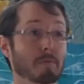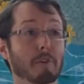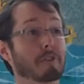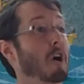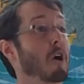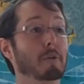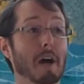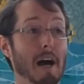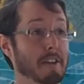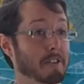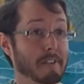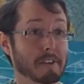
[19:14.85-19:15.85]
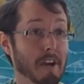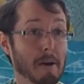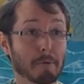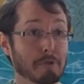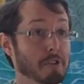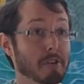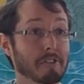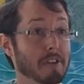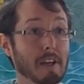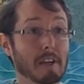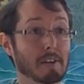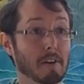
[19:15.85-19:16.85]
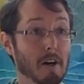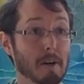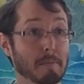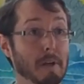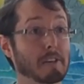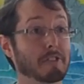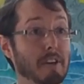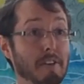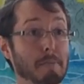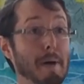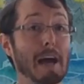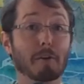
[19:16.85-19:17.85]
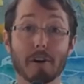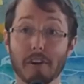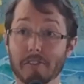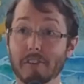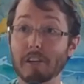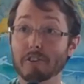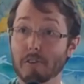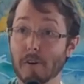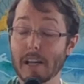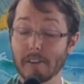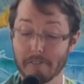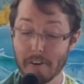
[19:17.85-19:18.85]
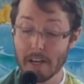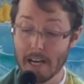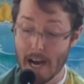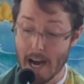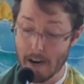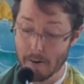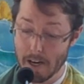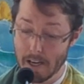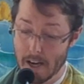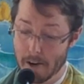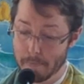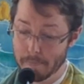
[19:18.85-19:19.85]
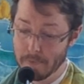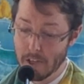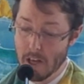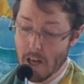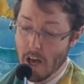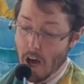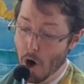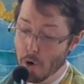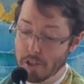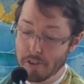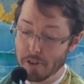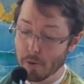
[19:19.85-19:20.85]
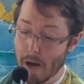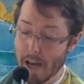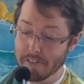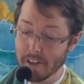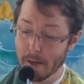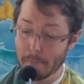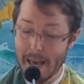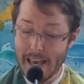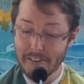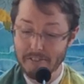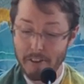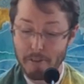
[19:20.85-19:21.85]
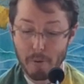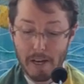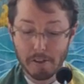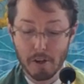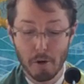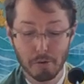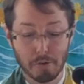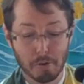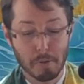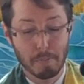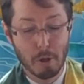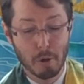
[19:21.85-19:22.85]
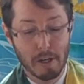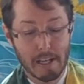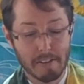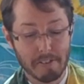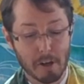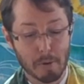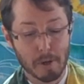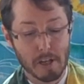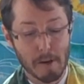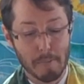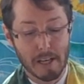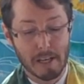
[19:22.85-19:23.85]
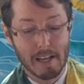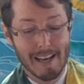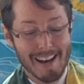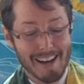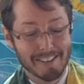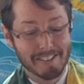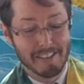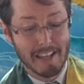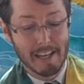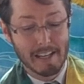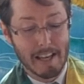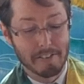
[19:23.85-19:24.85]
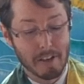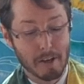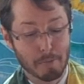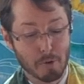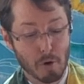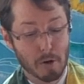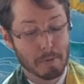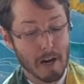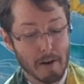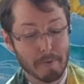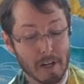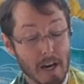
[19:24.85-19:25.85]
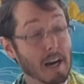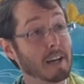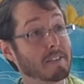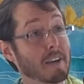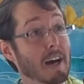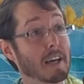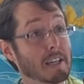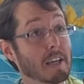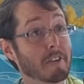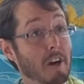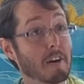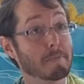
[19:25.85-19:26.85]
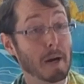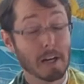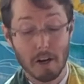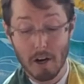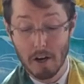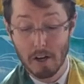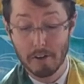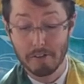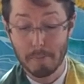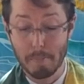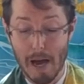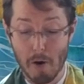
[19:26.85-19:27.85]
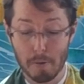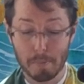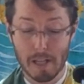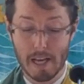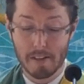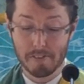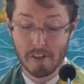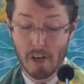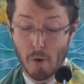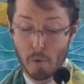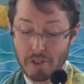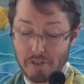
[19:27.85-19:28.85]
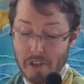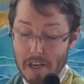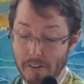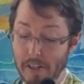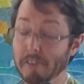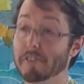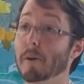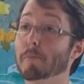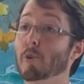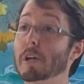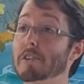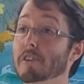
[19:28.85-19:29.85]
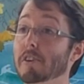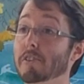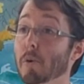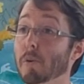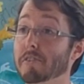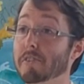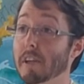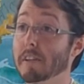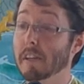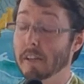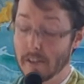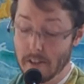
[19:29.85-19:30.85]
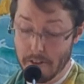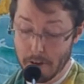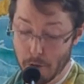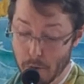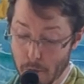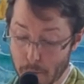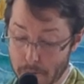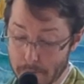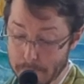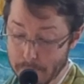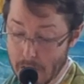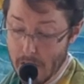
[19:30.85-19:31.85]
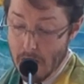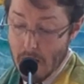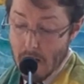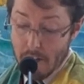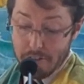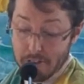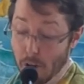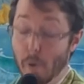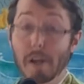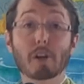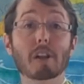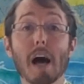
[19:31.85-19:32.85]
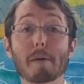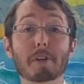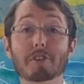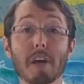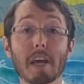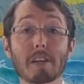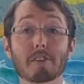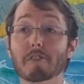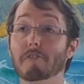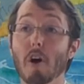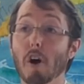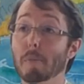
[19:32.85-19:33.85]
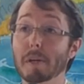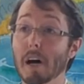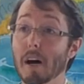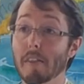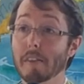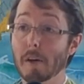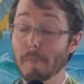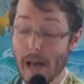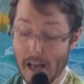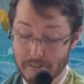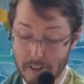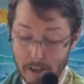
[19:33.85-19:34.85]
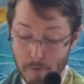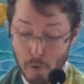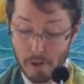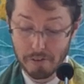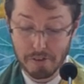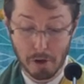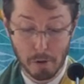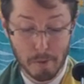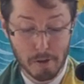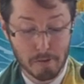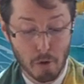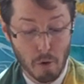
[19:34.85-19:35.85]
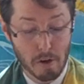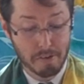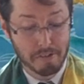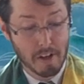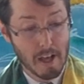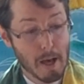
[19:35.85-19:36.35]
There's all kinds of examples. You can see um, the background extinction rate is very high right now. Oceans are rising at a pace that threaten coastal communities and are becoming acidic as they absorb carbon dioxide given off by cars and power plants, which is killing some creatures or stunting their growth. Slowing climate change is far beyond the capacity of one sermon, of course,